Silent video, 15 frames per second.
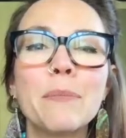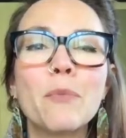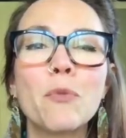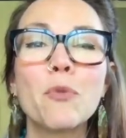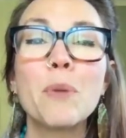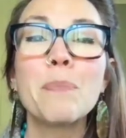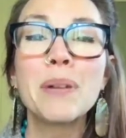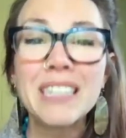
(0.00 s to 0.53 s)

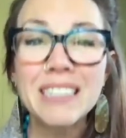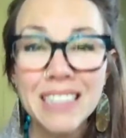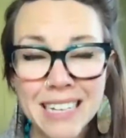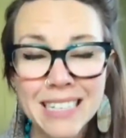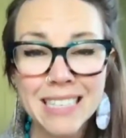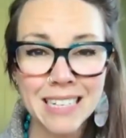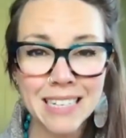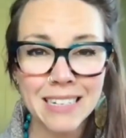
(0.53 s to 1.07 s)

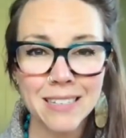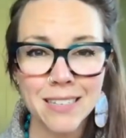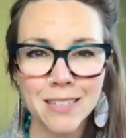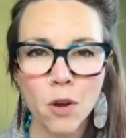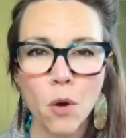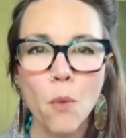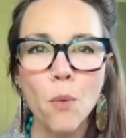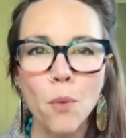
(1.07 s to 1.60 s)
replaces
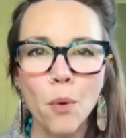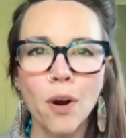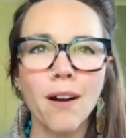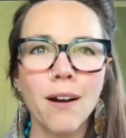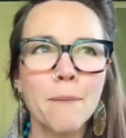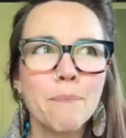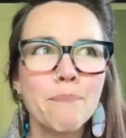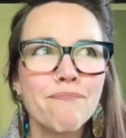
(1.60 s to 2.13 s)

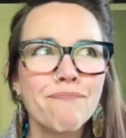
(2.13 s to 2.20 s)
or